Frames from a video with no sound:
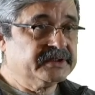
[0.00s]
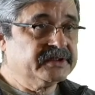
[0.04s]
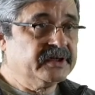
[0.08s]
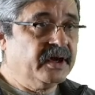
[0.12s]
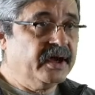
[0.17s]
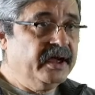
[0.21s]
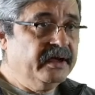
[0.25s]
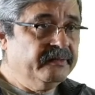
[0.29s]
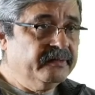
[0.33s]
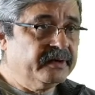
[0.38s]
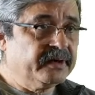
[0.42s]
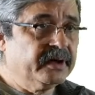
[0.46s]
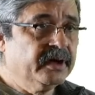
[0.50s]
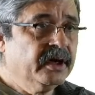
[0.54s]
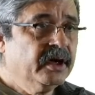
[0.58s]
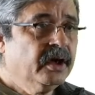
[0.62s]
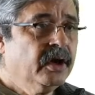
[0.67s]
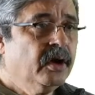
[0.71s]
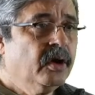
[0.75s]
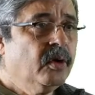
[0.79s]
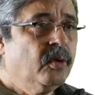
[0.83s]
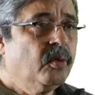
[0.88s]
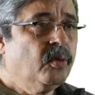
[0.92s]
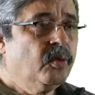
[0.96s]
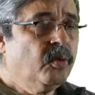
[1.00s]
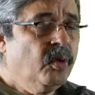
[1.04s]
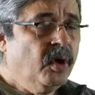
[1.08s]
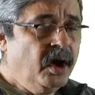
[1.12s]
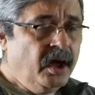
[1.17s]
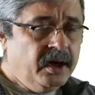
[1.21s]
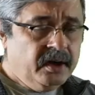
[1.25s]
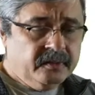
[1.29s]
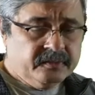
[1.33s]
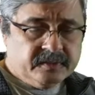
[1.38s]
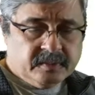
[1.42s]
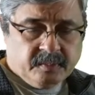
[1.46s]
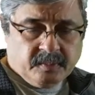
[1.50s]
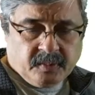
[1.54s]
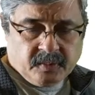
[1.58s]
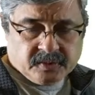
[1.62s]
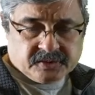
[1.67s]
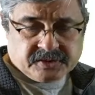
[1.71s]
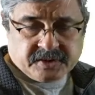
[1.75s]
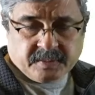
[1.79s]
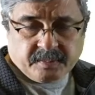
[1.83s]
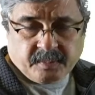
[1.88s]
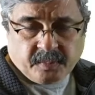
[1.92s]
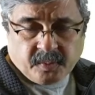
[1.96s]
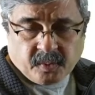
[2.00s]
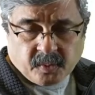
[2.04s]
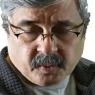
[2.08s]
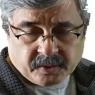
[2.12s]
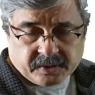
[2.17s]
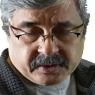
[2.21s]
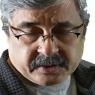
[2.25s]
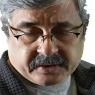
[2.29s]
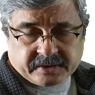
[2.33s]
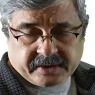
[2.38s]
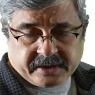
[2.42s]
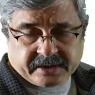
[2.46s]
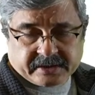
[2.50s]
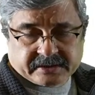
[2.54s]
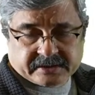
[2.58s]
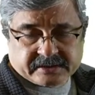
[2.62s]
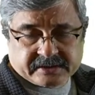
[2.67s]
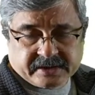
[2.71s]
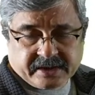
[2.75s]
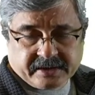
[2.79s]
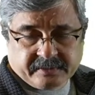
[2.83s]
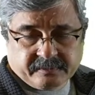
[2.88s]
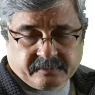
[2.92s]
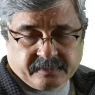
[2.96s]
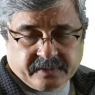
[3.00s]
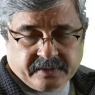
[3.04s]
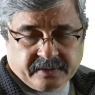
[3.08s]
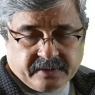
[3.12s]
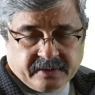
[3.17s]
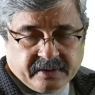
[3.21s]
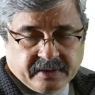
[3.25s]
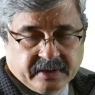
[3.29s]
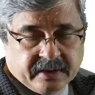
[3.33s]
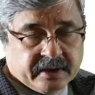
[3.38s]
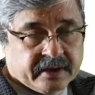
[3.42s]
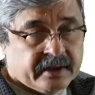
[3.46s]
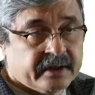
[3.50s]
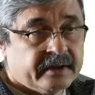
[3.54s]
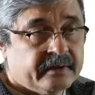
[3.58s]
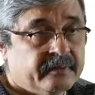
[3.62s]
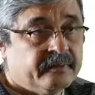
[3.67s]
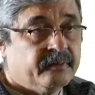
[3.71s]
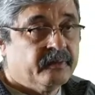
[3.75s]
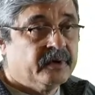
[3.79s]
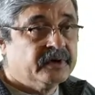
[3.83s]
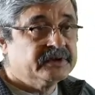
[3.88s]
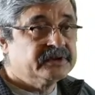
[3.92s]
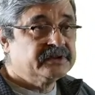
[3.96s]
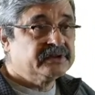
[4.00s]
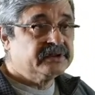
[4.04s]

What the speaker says: However, one of the most important things that was